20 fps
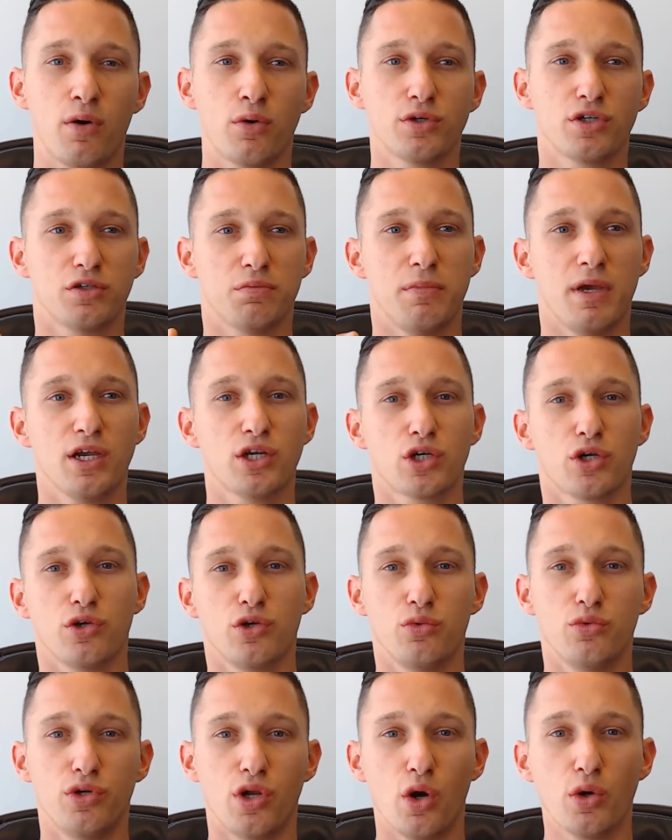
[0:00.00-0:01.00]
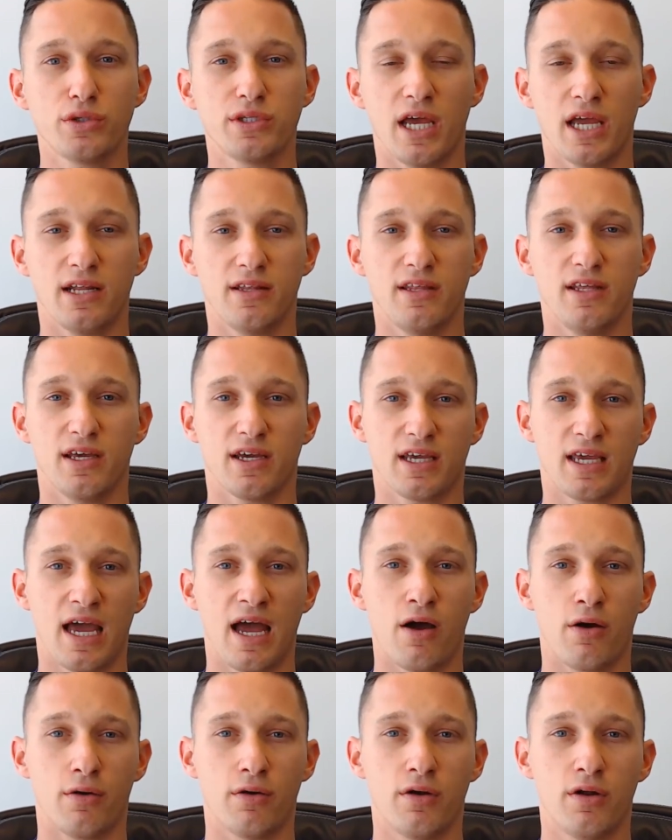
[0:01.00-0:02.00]
Just make sure you notate the
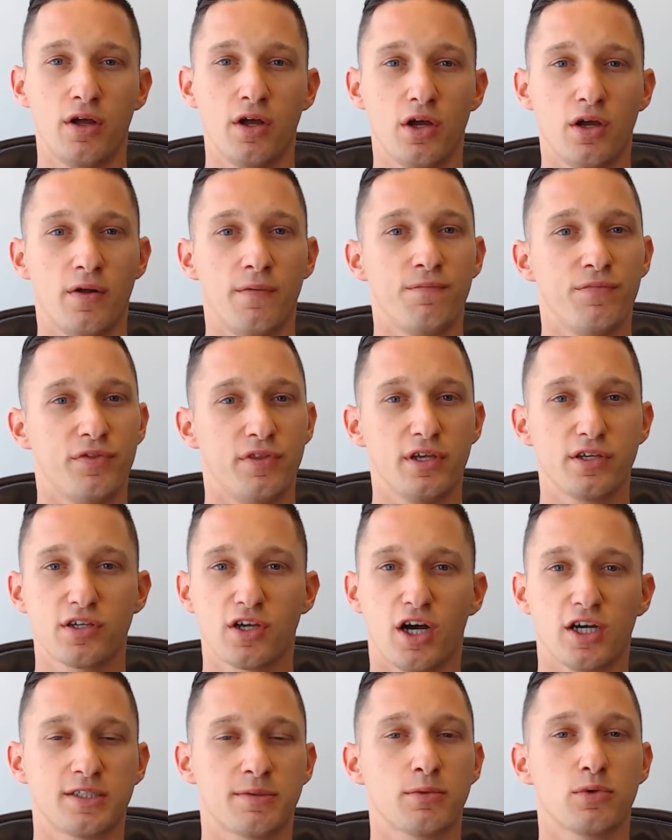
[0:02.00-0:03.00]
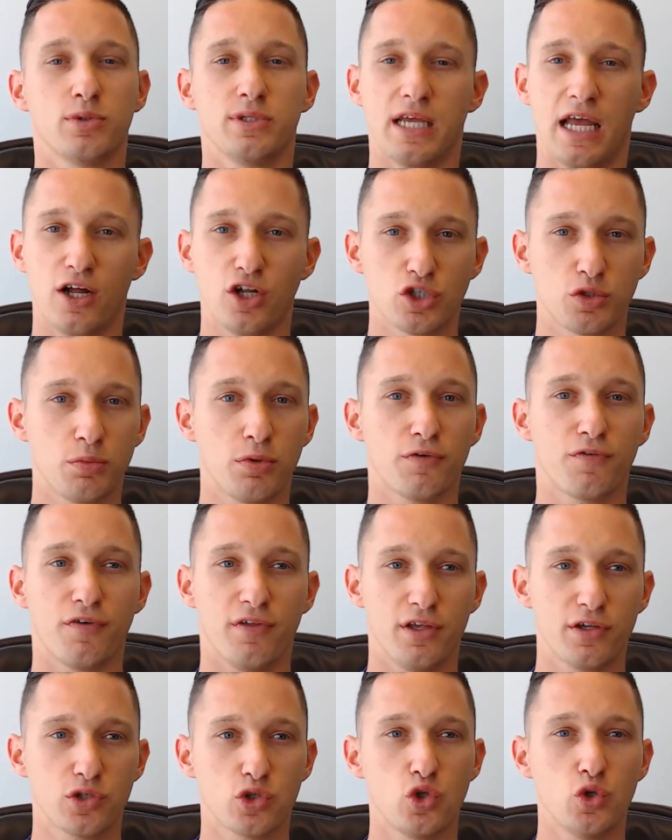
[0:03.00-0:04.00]
account. This customer was eligible for
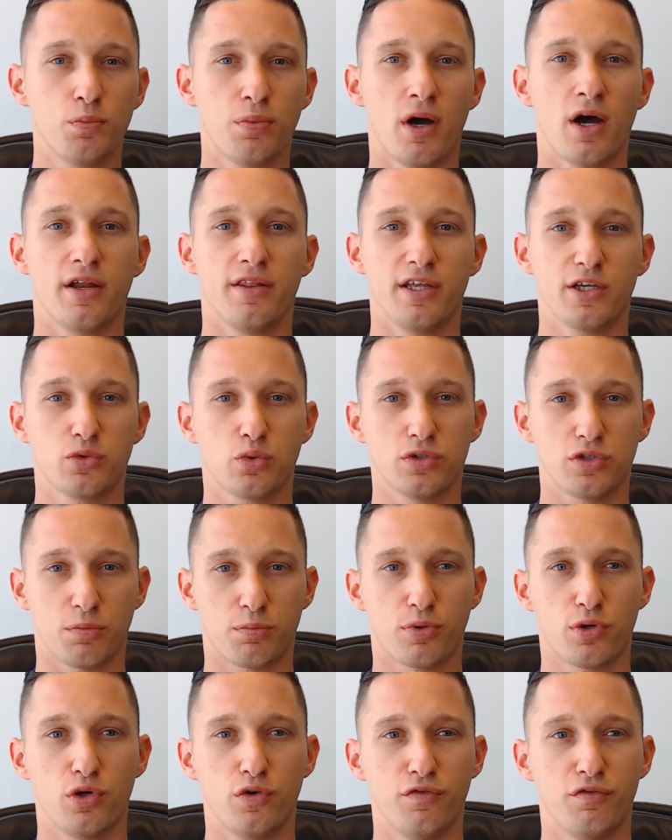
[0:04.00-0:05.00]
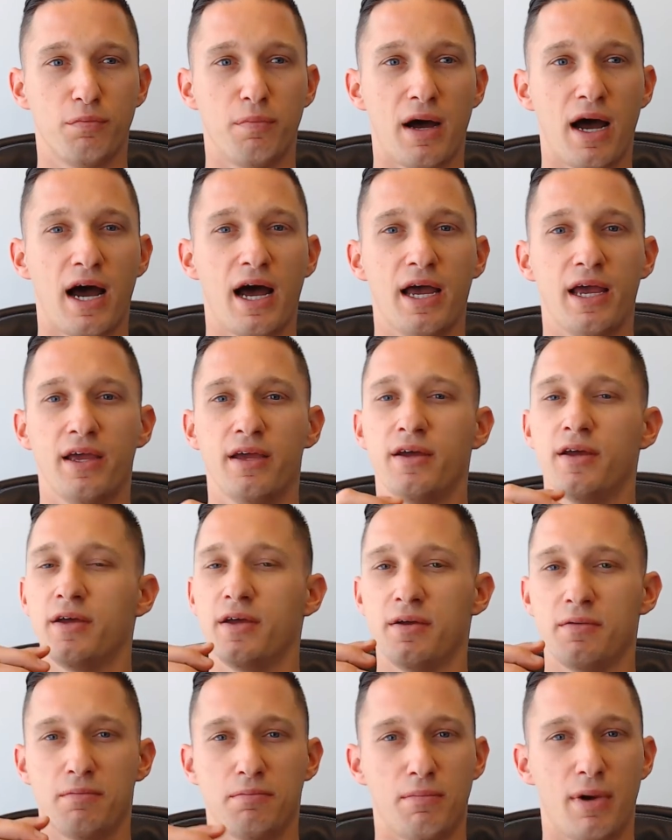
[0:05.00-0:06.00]
this coupon, and this was approved by
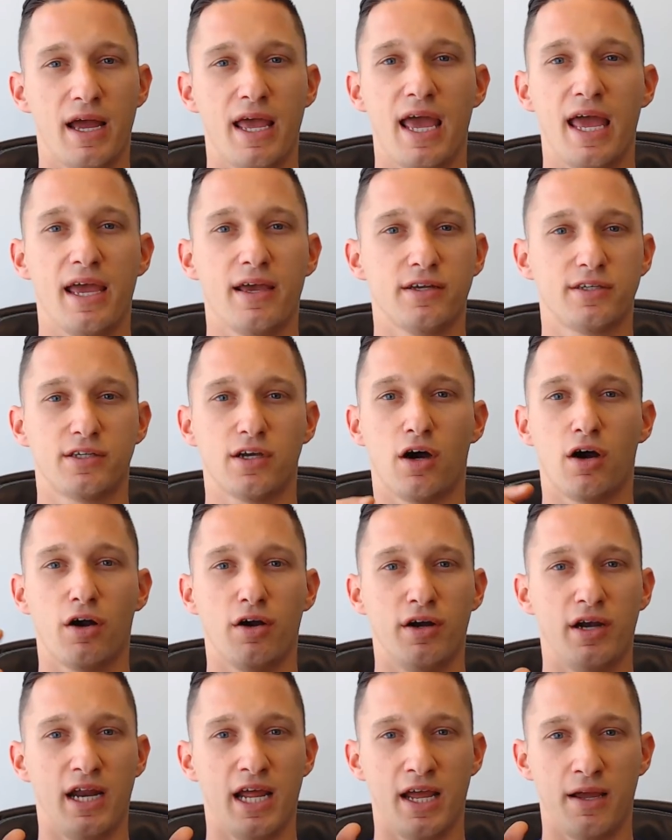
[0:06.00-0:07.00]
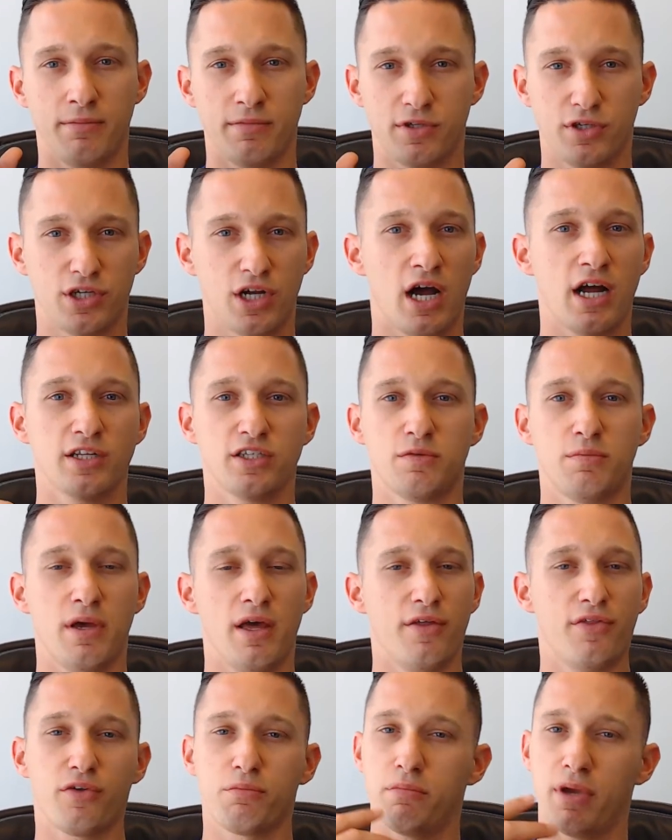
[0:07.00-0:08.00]
my ASR named John Smith.
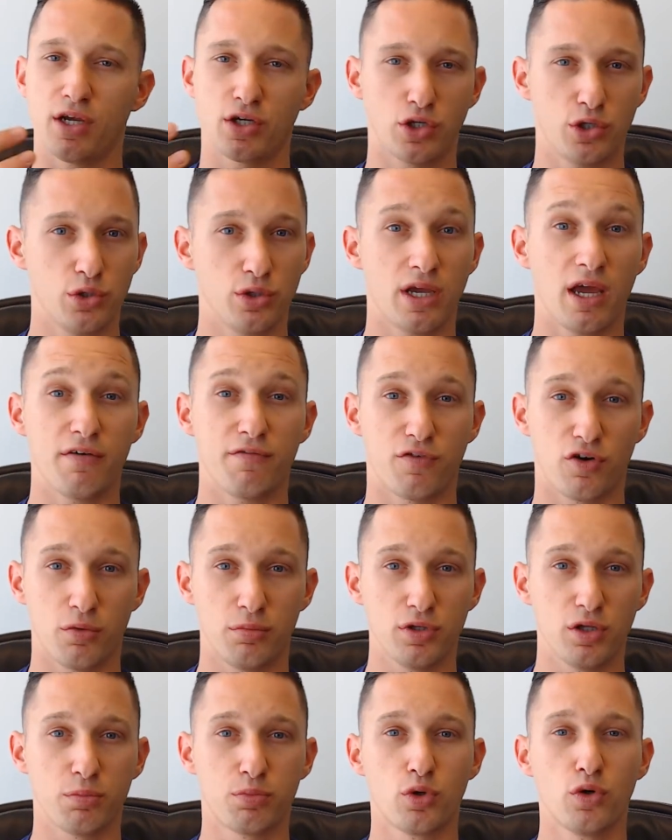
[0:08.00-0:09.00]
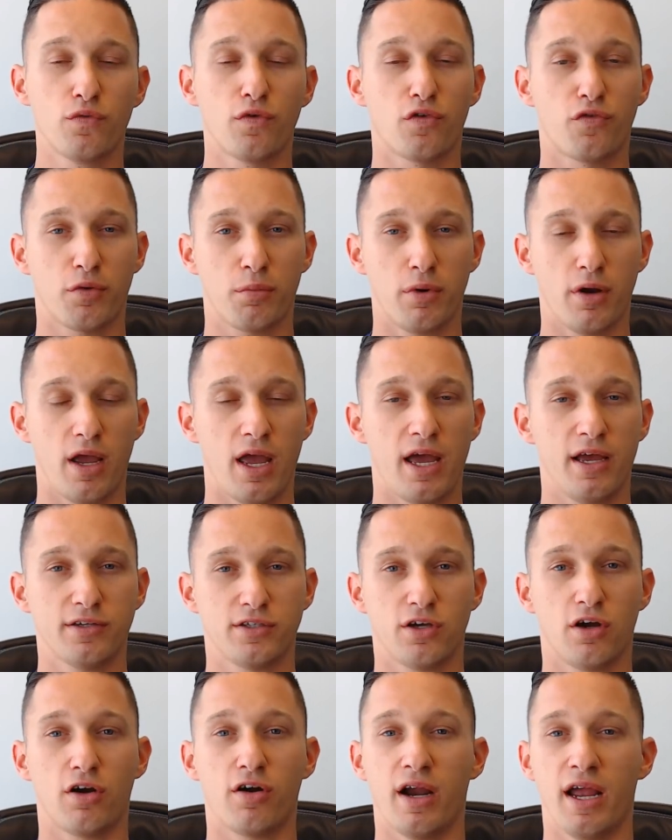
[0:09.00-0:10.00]
Make sure you get verbal approval from your
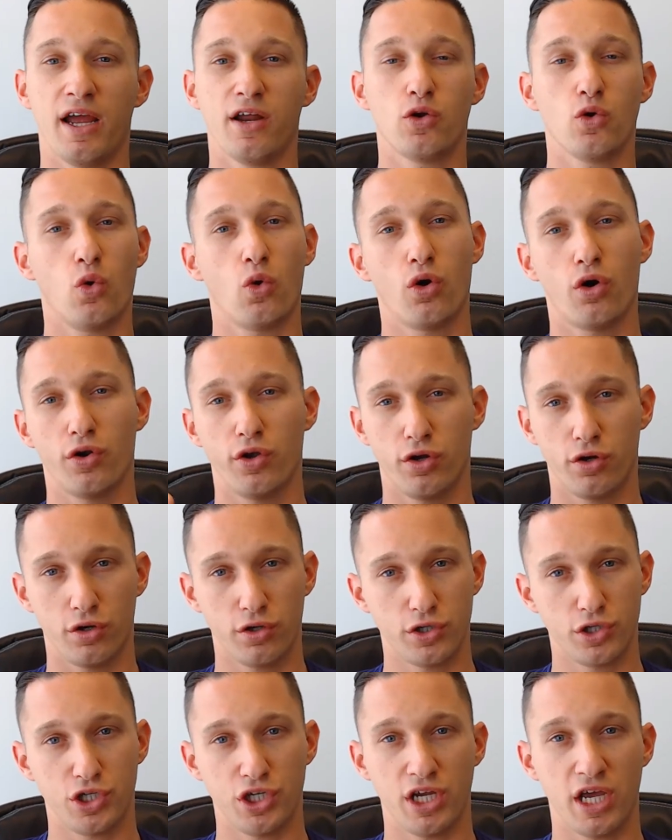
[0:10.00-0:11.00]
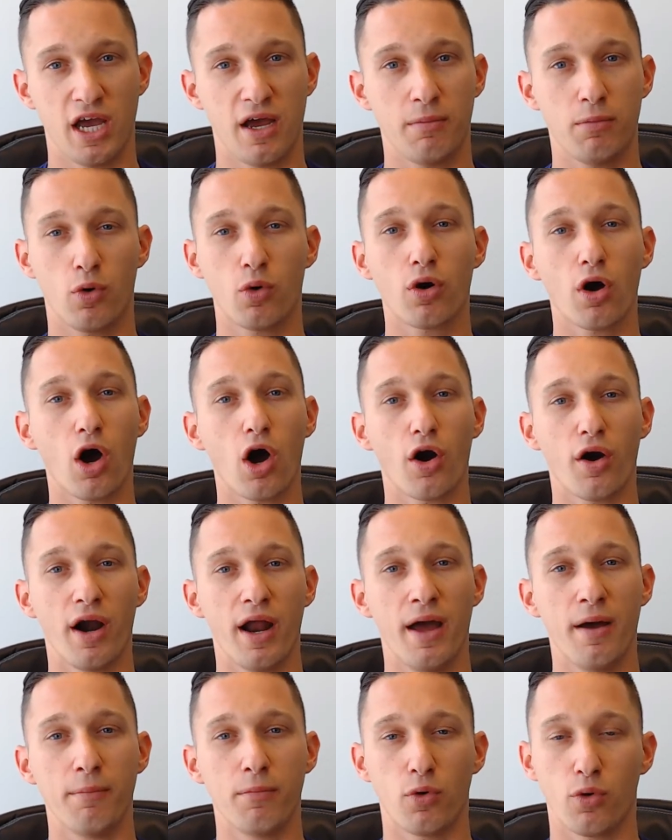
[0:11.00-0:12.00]
ASR and or your GM or
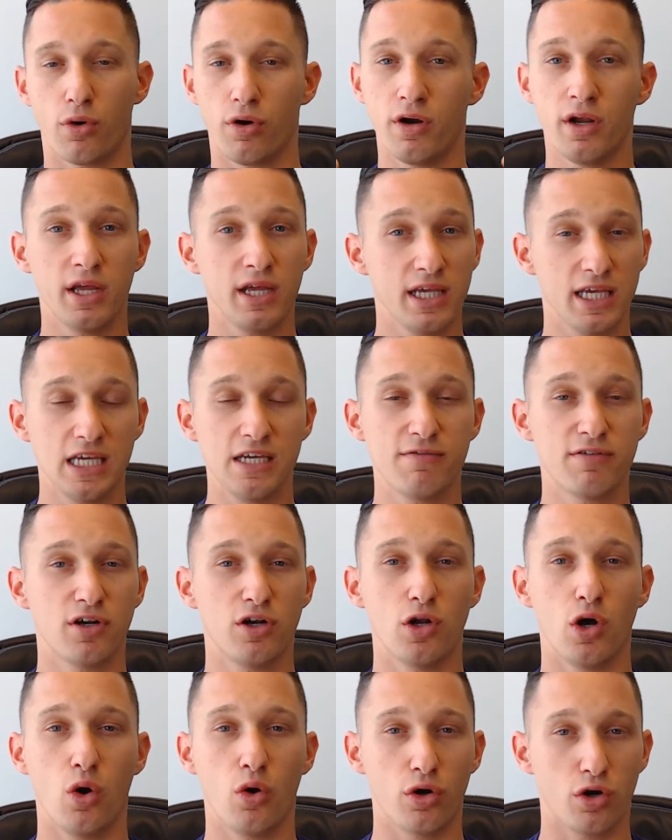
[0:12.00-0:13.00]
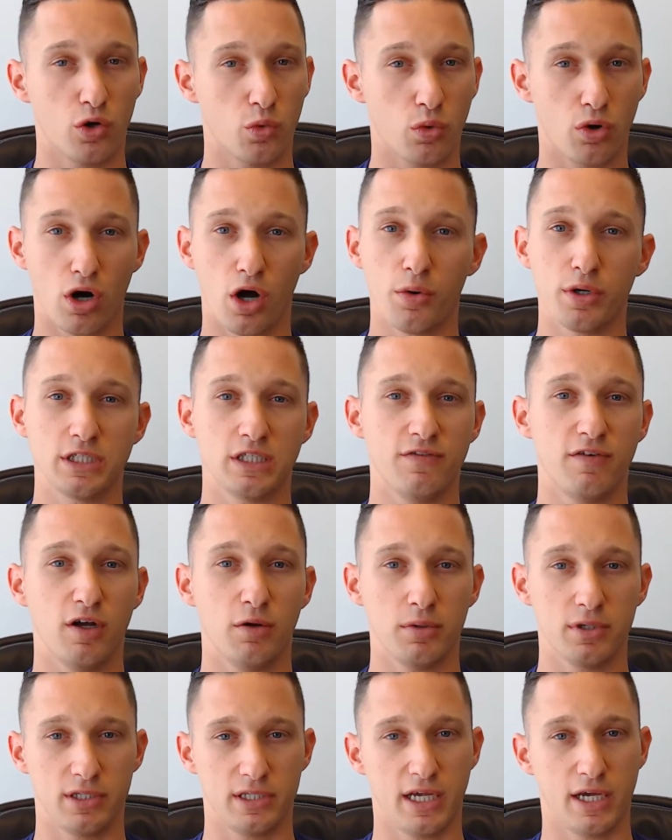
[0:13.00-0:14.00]
RM or even an owner. We're always
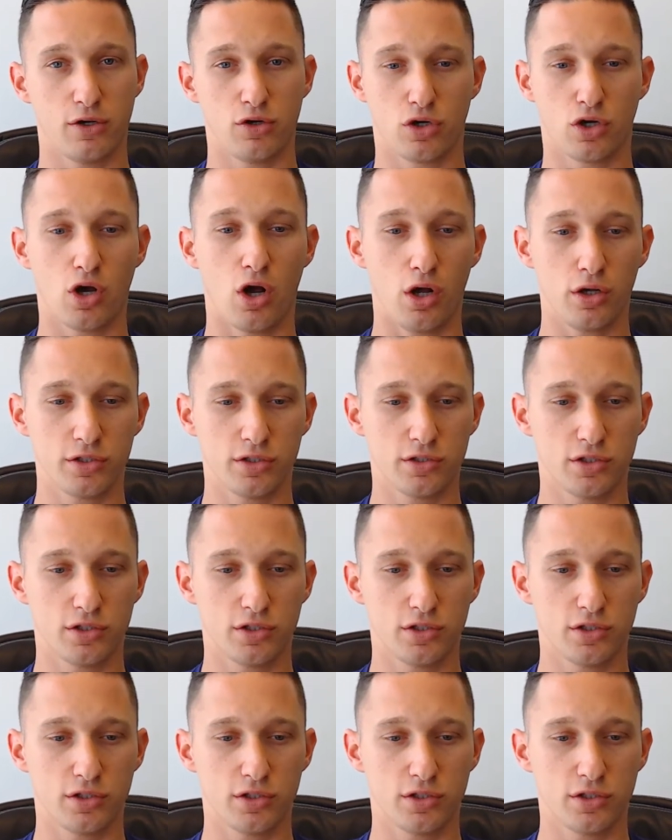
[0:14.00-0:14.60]
available to take your calls.